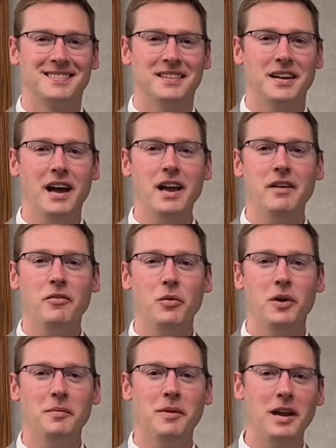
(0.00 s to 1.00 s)
Hi
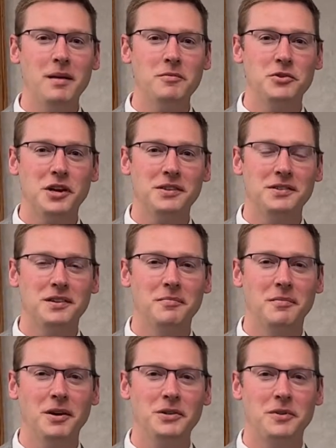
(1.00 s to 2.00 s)
everyone, my name is Justin
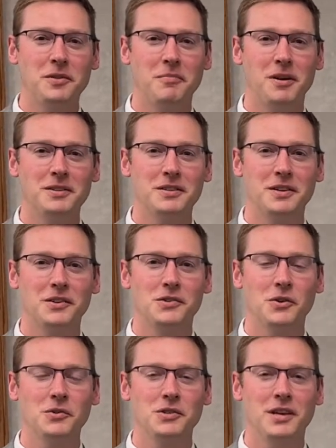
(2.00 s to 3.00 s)
Munt with Munt &
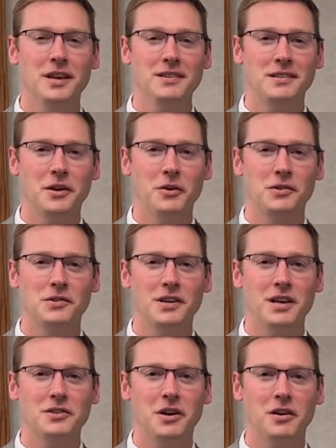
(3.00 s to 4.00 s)
Associates here in
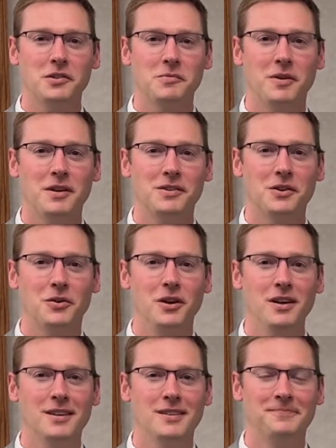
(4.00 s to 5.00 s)
St. Charles,
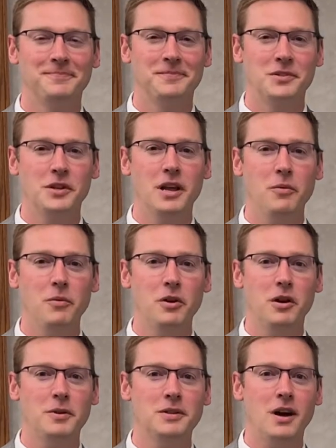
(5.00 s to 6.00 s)
Minnesota. Today we're going
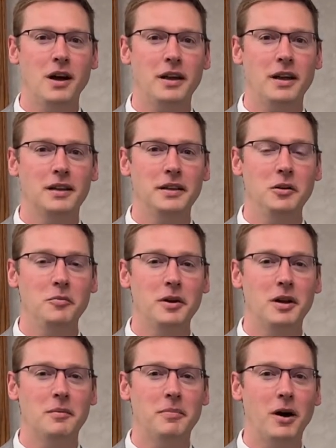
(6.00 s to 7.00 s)
to be talking a little
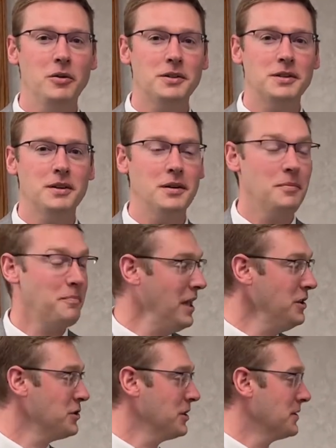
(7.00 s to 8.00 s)
bit about
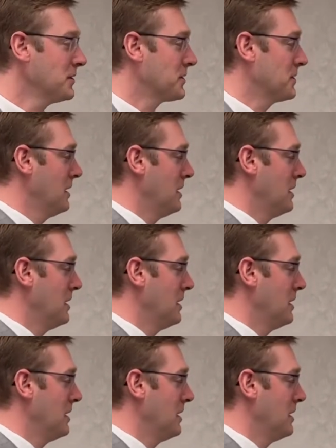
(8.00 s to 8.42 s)
pensions.